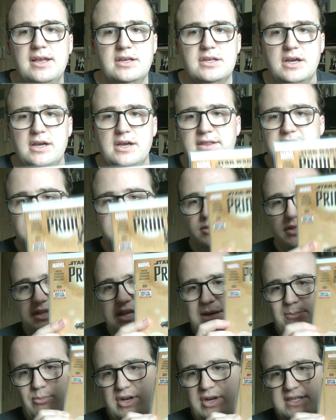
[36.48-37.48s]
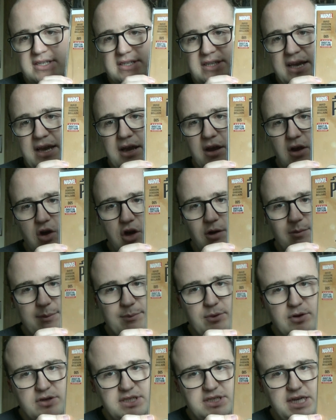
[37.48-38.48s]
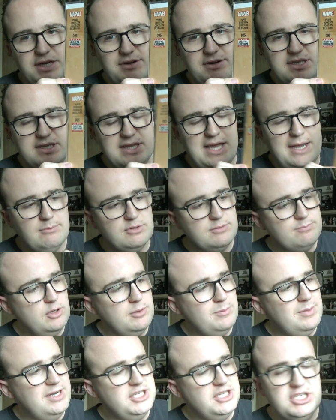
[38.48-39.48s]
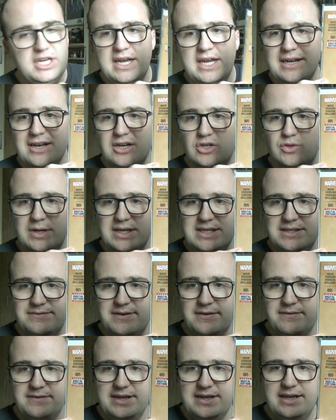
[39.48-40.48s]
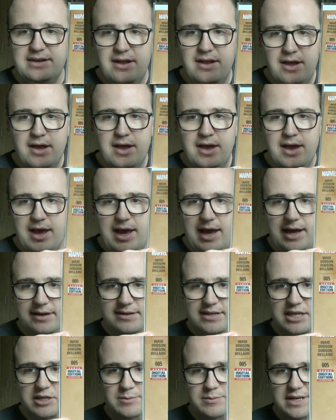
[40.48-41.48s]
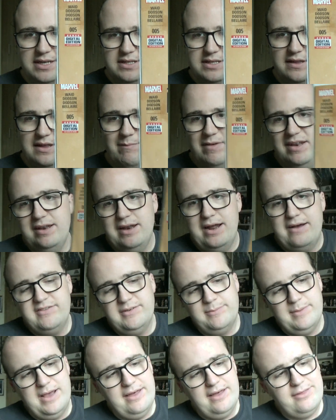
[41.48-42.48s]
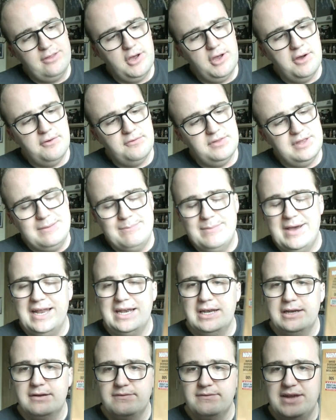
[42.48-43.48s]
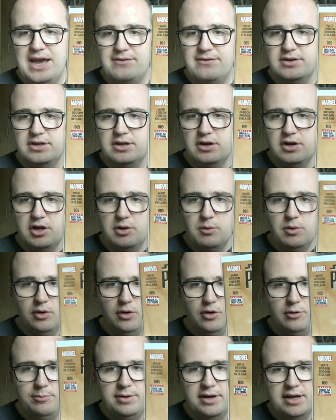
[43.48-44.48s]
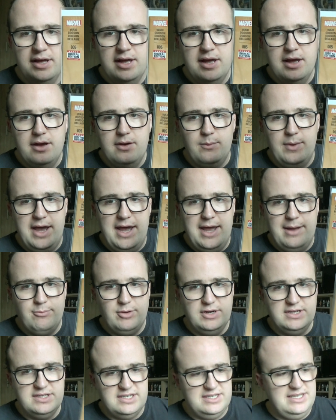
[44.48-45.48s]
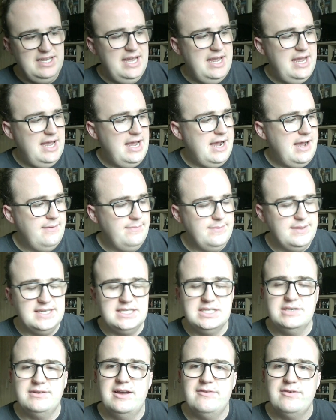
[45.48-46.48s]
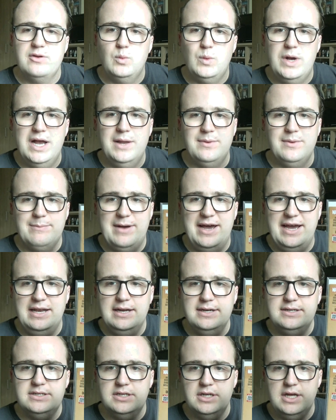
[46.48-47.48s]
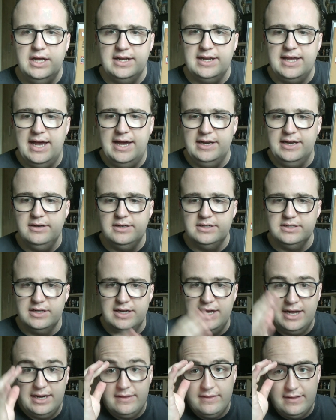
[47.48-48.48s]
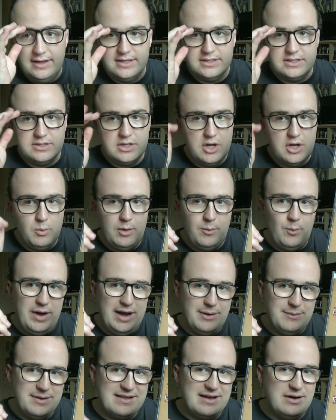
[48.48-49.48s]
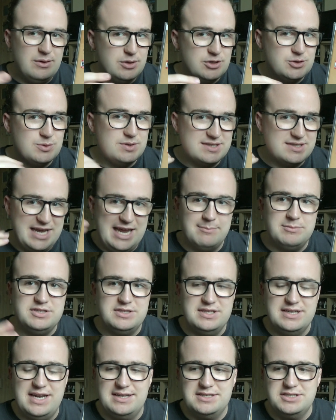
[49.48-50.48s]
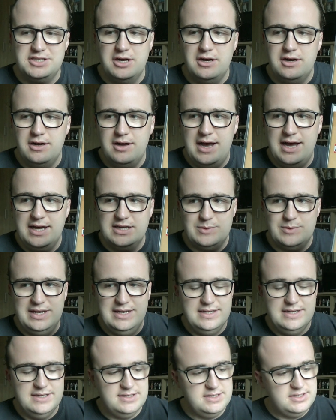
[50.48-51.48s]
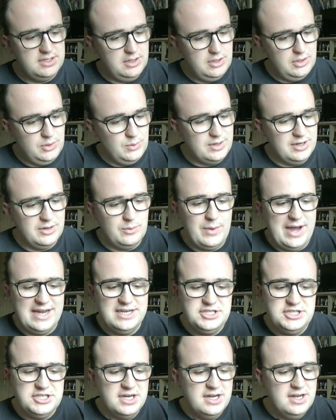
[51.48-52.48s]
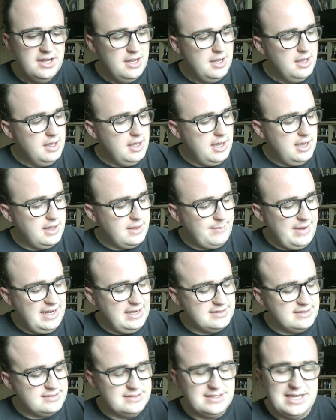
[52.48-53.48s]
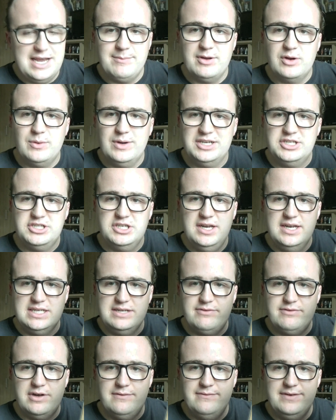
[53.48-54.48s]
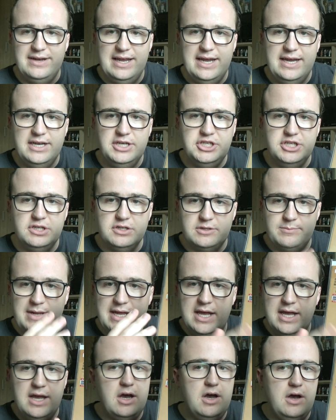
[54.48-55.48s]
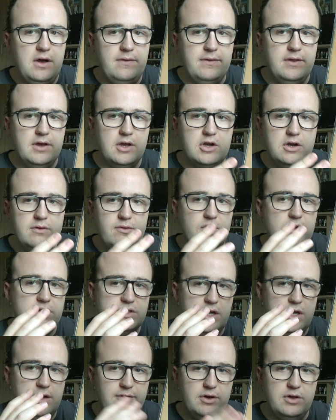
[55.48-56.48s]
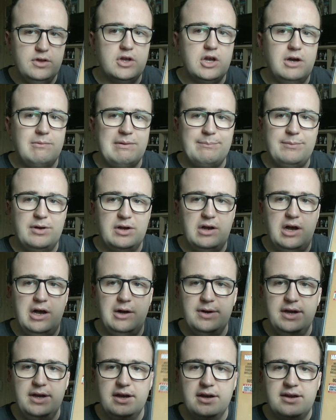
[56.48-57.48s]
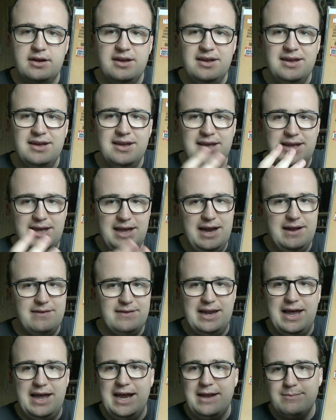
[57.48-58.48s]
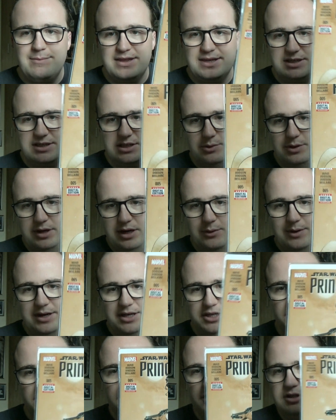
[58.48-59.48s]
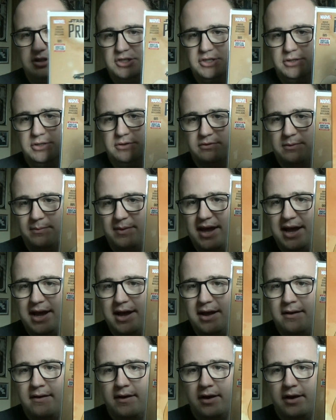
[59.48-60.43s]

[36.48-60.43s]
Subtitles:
This was the Princess Leia comic book series that was published in 2015. And it takes place in the immediate aftermath of the Battle of Yavin in A New Hope, where Princess Leia and the surviving Y-Wing pilot in canon, because in canon there's the one Y-Wing that also escapes the Death Star, as well as Luke and Wedge. The pilot's name in question is Yvonne Verlaine. She does appear on the covers of other comic book artwork in the line, but this is the one in question to show from there,